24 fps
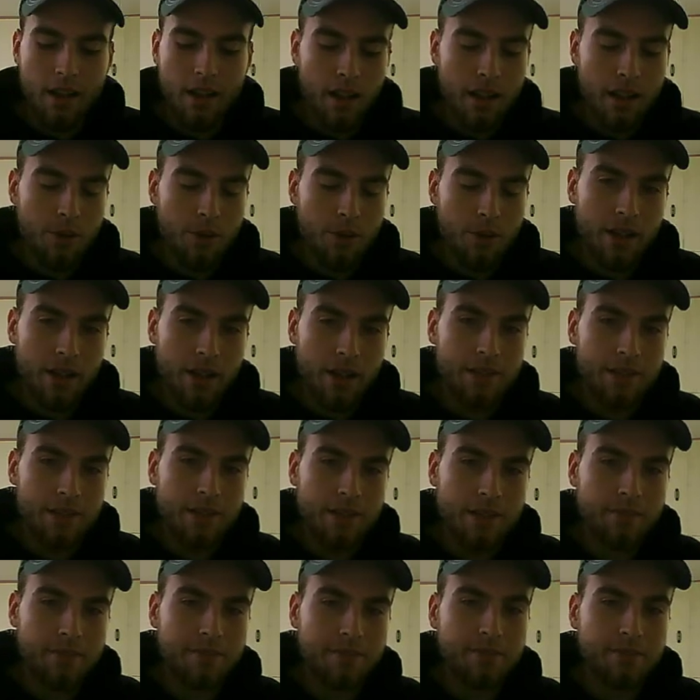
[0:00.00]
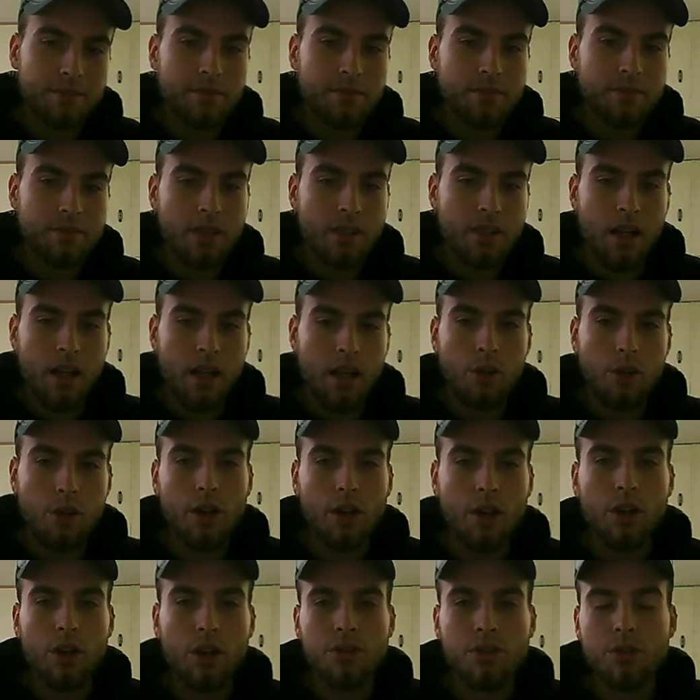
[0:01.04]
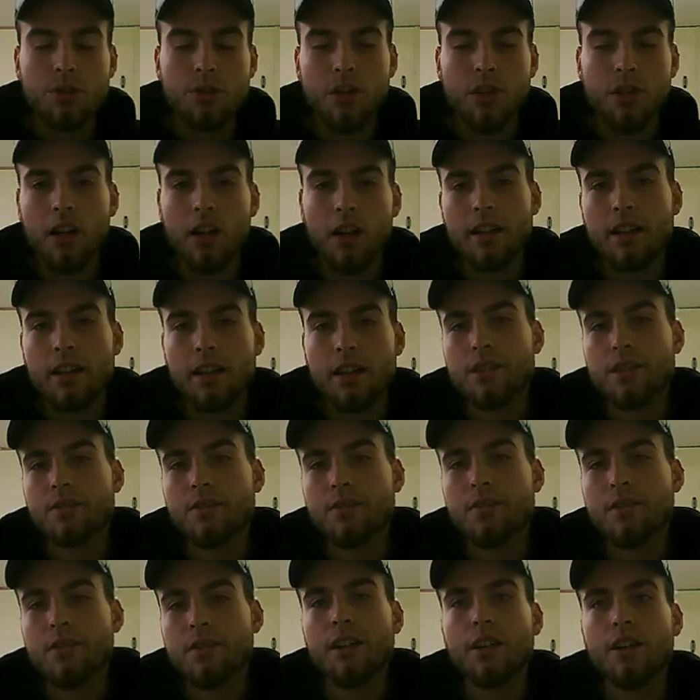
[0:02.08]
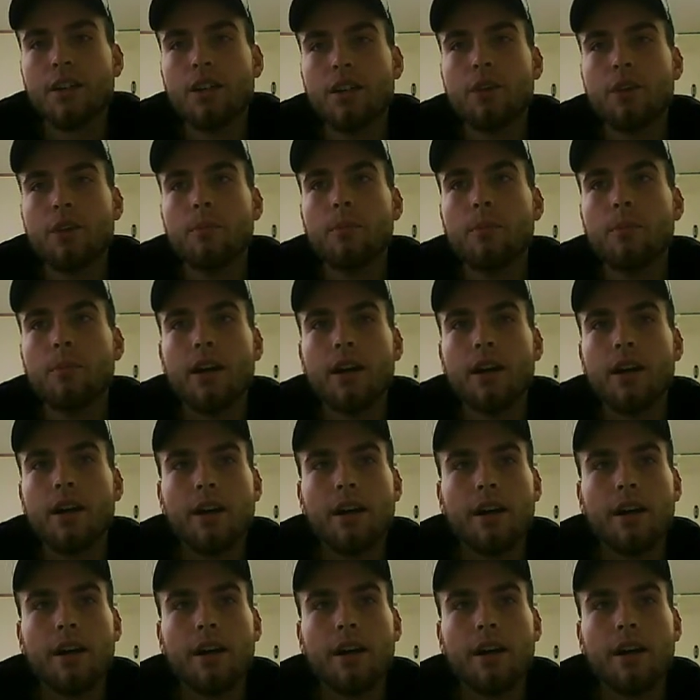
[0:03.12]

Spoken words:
anyways, I don't want to go too long into this video, but